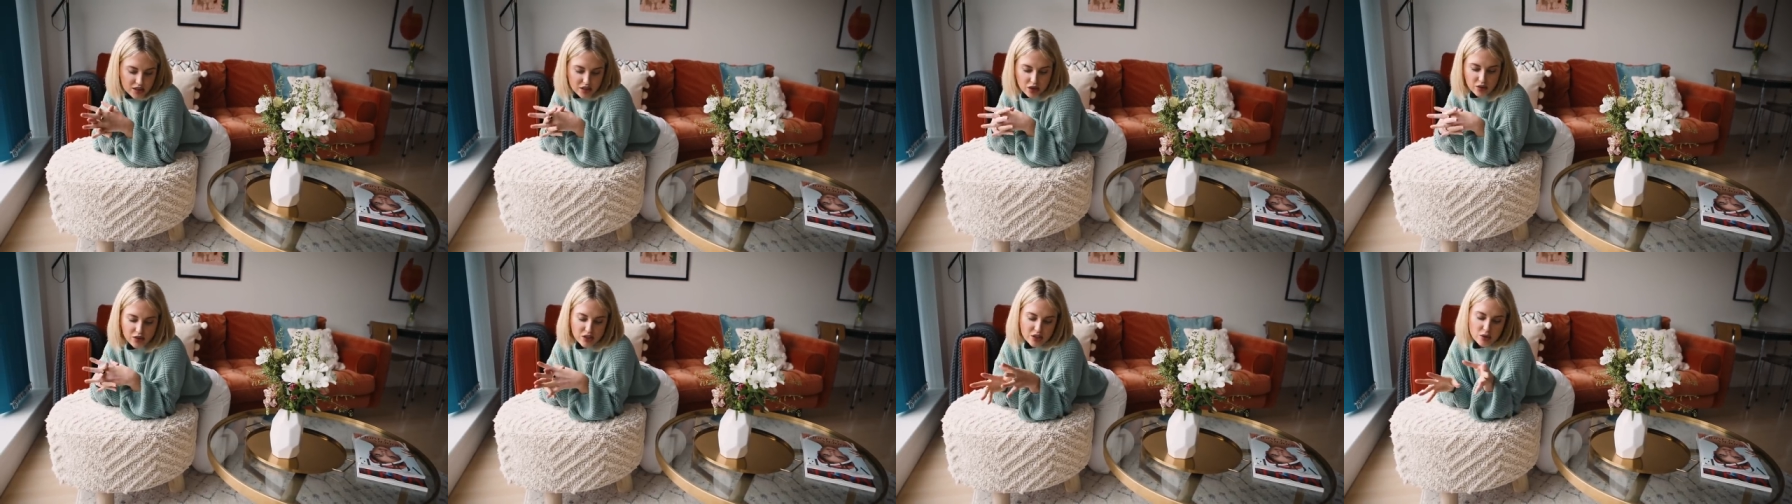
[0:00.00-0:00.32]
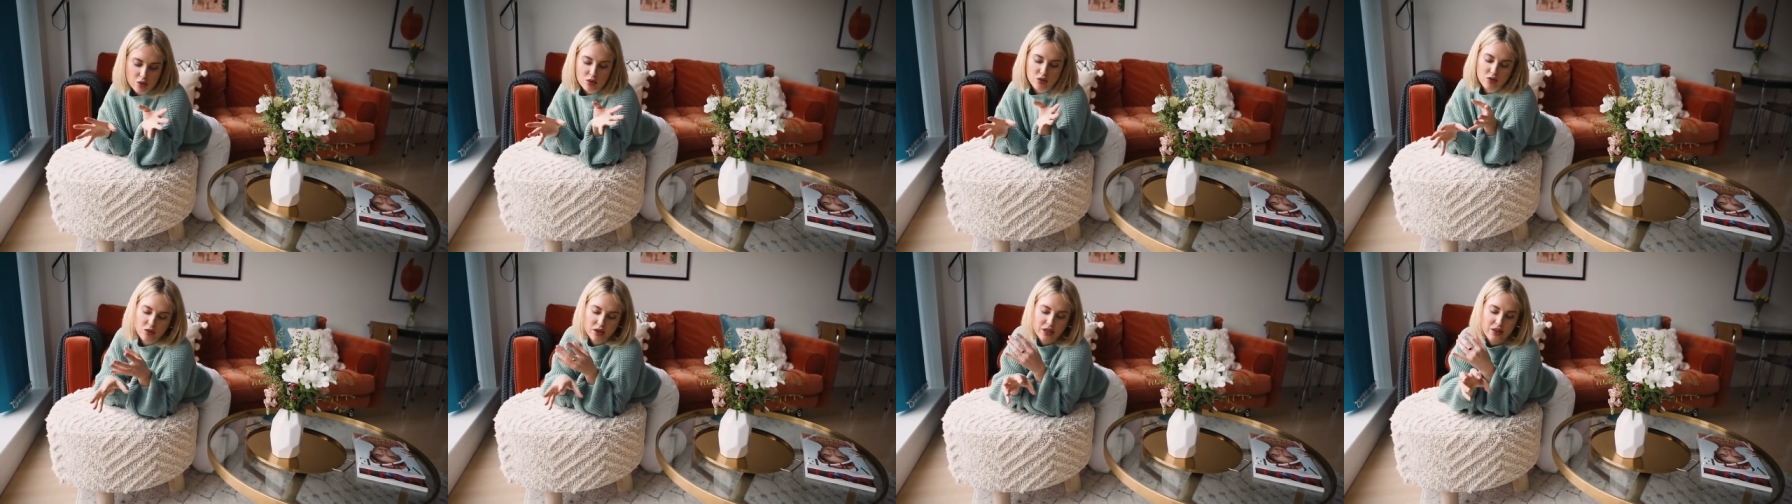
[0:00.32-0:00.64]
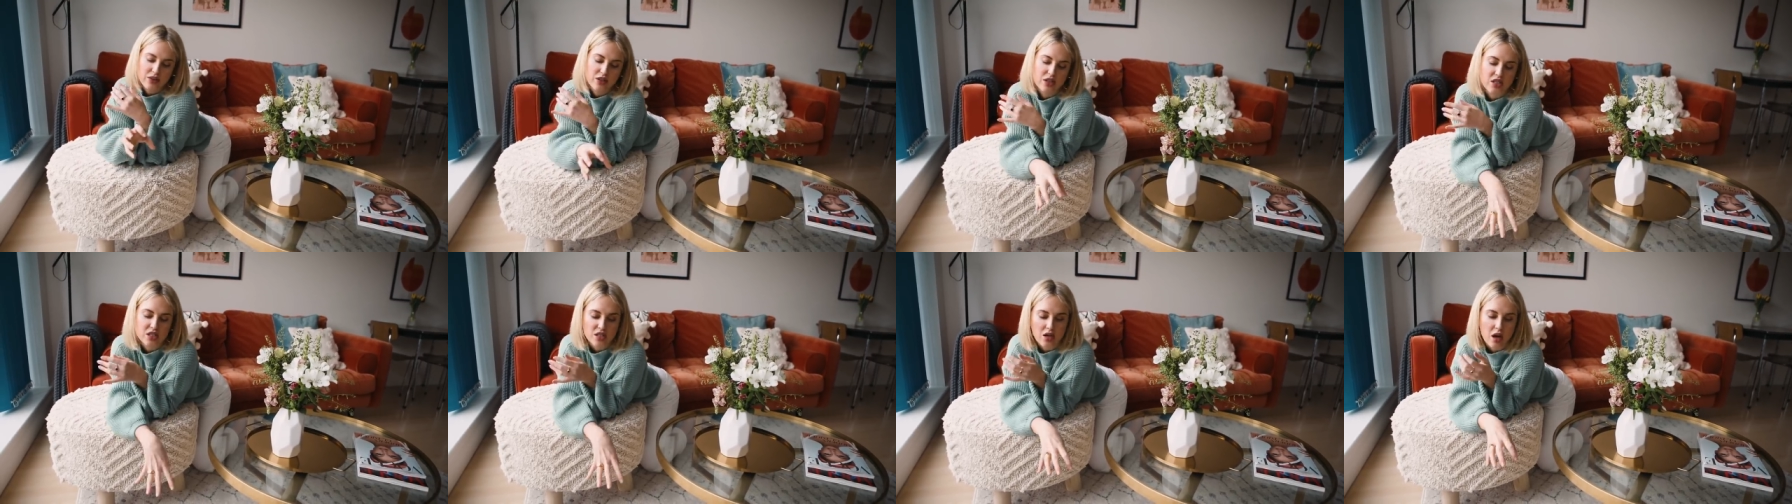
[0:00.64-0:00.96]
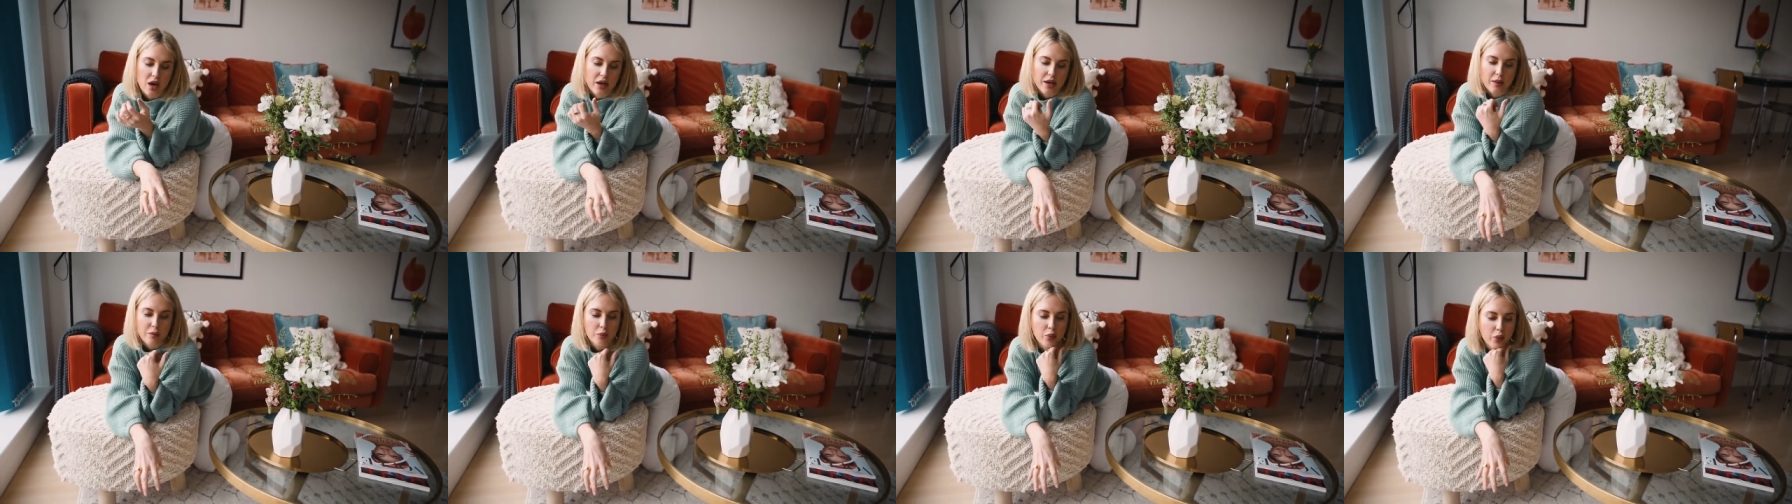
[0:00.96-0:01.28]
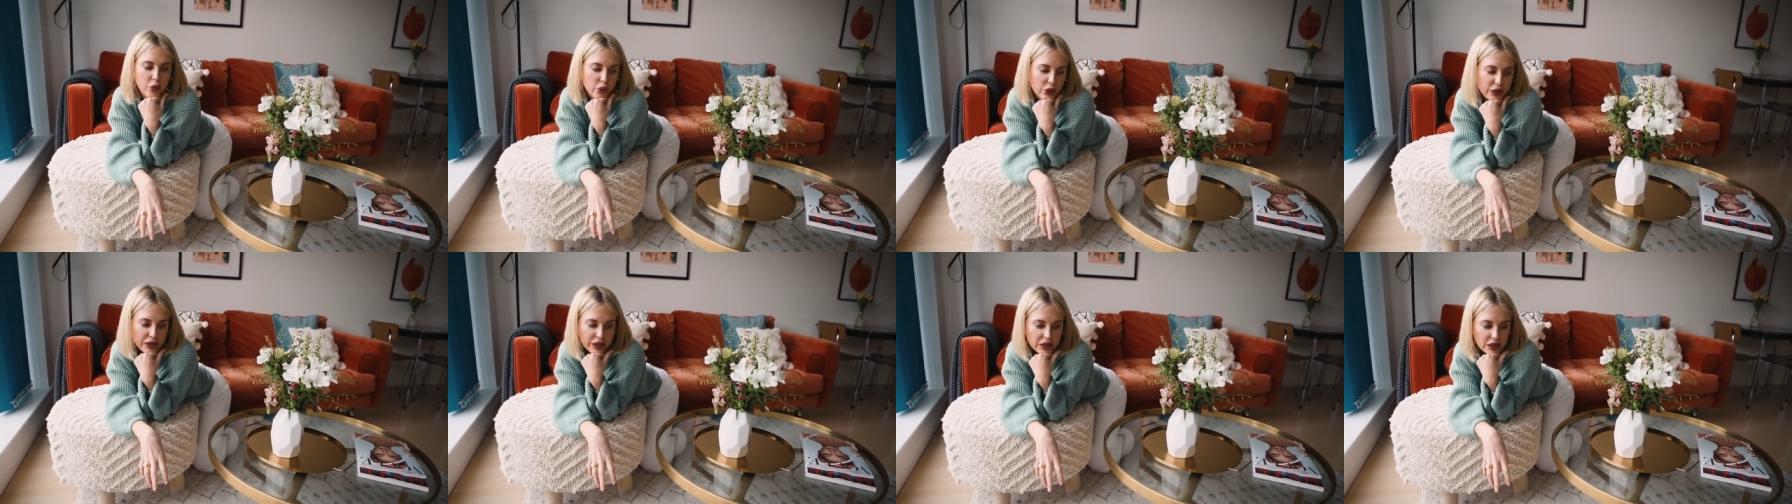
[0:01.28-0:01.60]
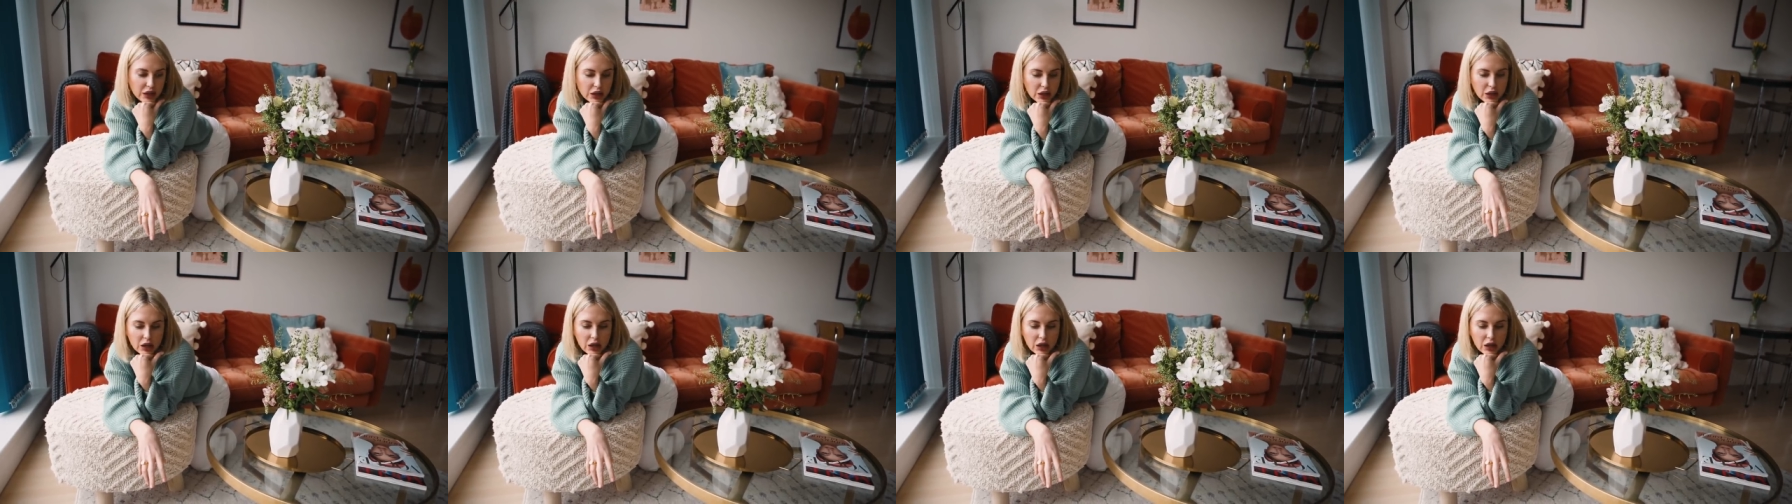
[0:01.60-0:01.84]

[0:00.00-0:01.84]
So this was really the starting point,